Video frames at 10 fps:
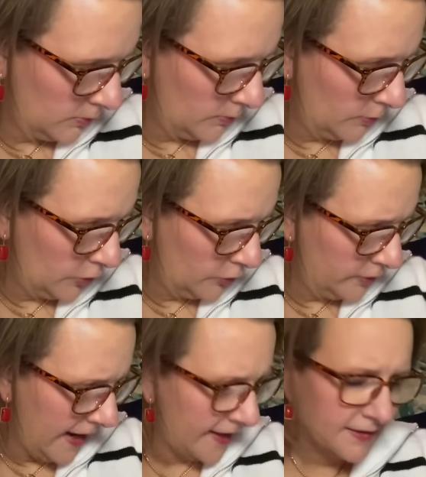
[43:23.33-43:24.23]

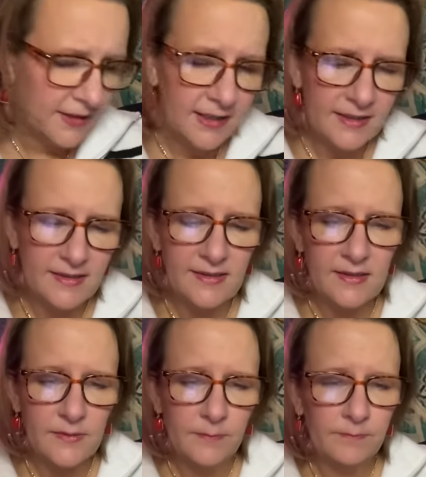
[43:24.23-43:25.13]
moon
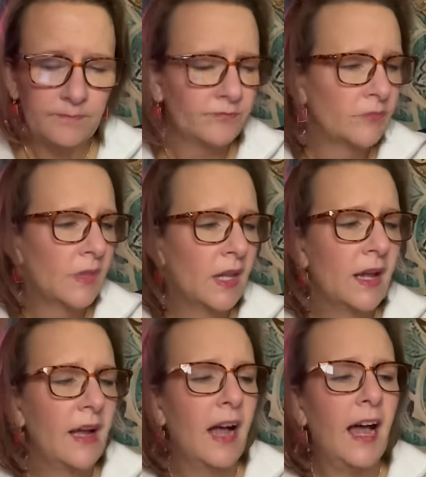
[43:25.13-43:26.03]
necklace.
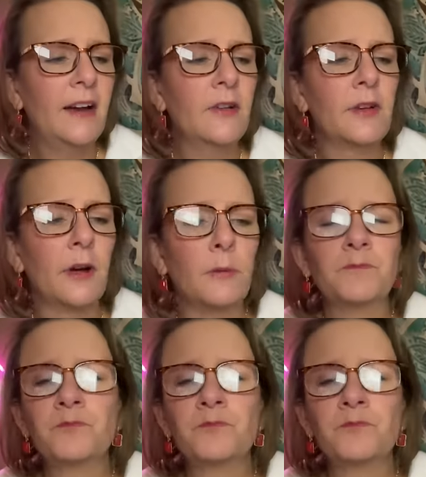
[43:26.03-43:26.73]
I don't know.